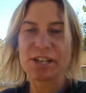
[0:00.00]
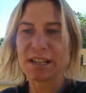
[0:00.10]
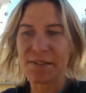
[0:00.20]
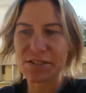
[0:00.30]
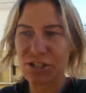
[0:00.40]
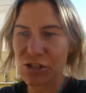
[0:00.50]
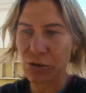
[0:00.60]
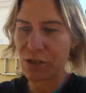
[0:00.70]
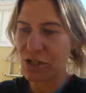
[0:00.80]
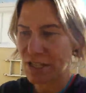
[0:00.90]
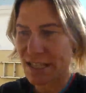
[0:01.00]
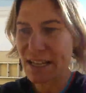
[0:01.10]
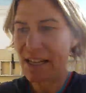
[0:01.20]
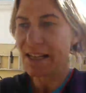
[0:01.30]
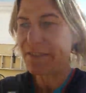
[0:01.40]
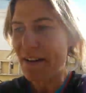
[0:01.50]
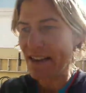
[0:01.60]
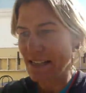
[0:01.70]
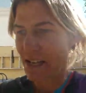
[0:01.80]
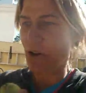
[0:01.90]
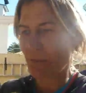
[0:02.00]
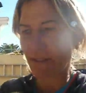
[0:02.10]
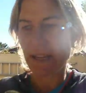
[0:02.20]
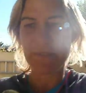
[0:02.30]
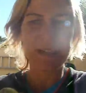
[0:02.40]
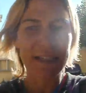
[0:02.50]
loves to do, which is finding her beloved